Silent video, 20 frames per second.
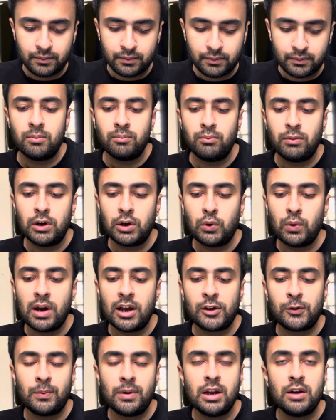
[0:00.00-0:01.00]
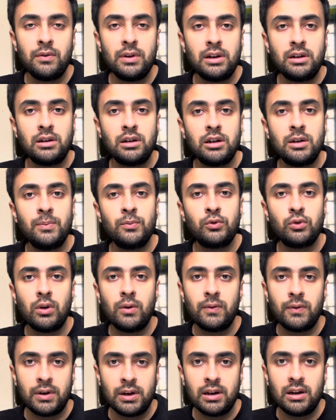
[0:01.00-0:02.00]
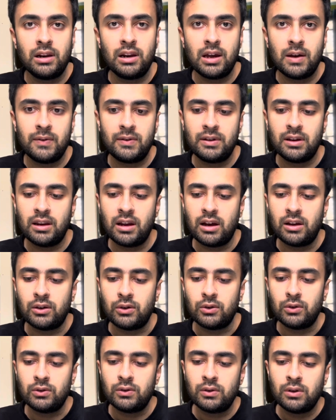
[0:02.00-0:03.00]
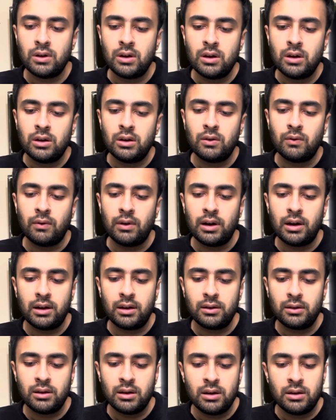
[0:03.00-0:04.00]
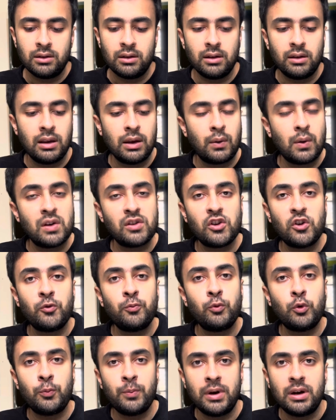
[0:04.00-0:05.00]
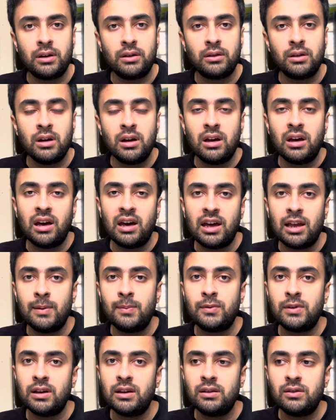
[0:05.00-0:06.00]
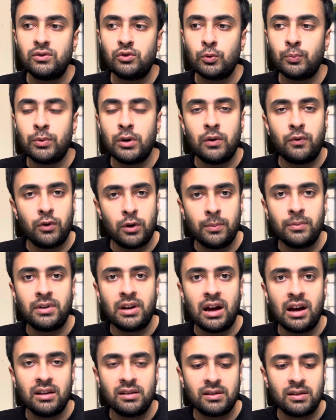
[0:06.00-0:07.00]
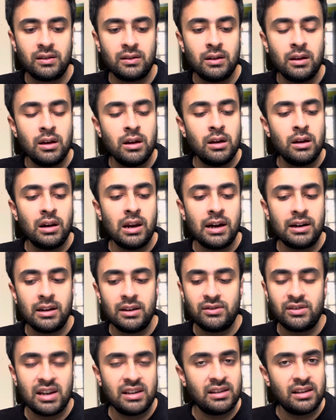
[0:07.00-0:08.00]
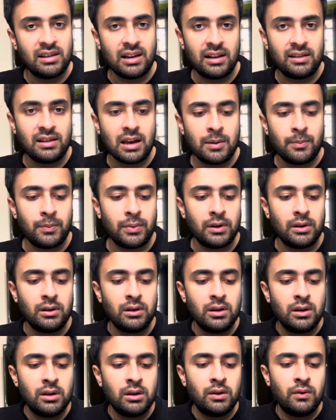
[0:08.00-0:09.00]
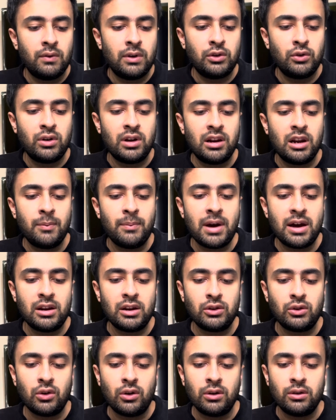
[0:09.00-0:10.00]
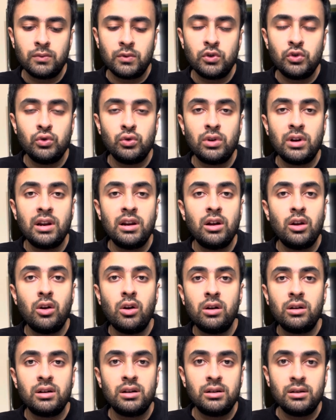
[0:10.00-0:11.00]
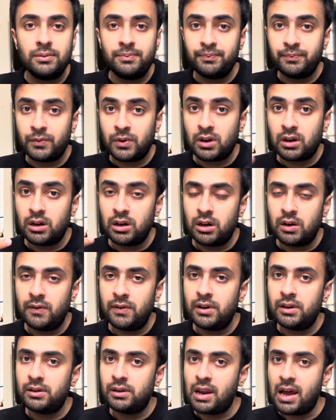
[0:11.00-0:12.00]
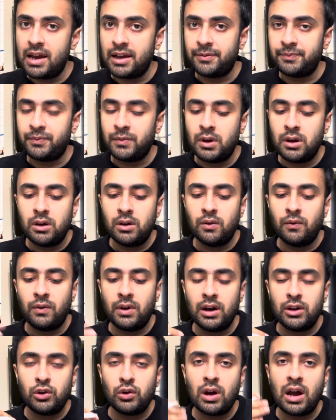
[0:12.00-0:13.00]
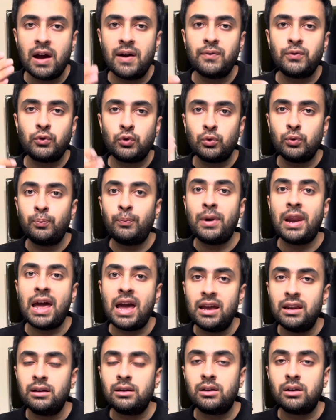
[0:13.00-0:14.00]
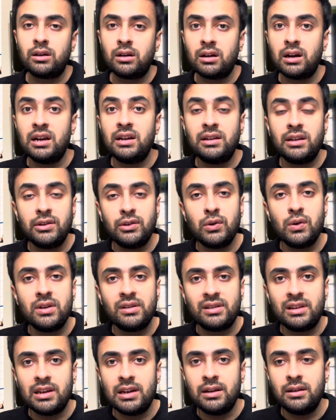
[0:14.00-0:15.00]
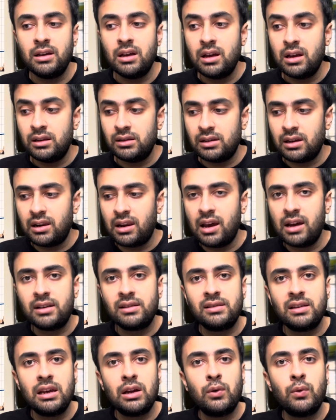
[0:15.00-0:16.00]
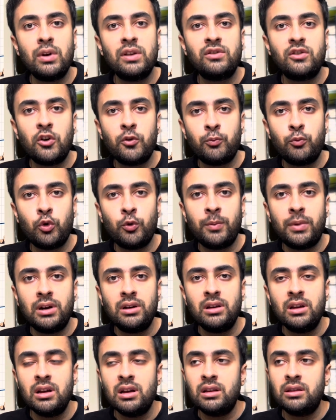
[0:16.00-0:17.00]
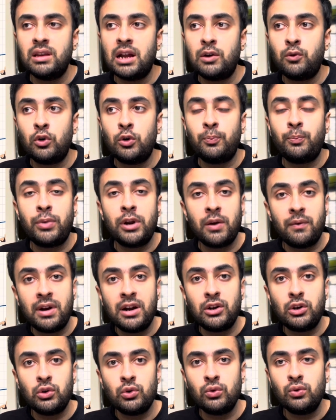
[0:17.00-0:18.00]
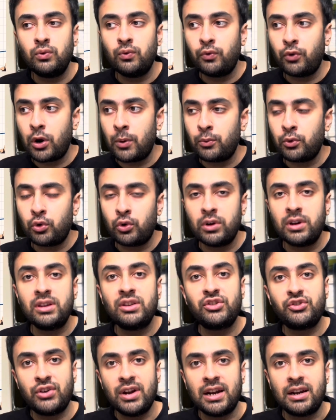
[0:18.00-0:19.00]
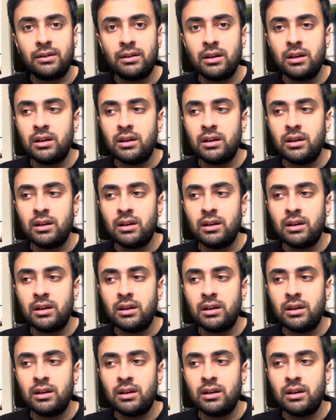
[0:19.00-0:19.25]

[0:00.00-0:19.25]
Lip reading: But to explain with terms of real life scenarios where the sequence of movement helps us to perform tasks, let us take this example. When you run a marathon, you run along a curved line where you have to plan continuously the next sequence of movement that would prevent you from going straight.